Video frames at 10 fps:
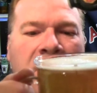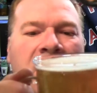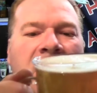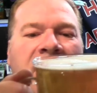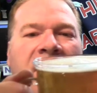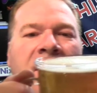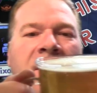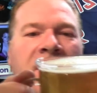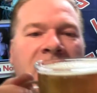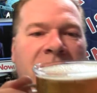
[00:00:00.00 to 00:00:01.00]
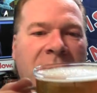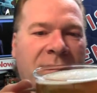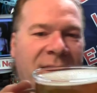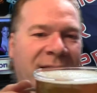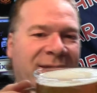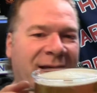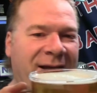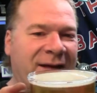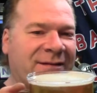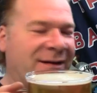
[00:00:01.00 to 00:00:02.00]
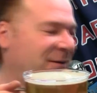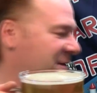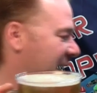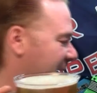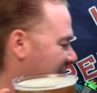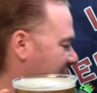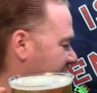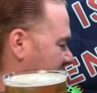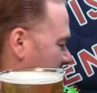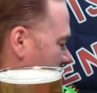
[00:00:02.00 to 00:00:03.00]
Oh yeah. Gotta get that last little shake off.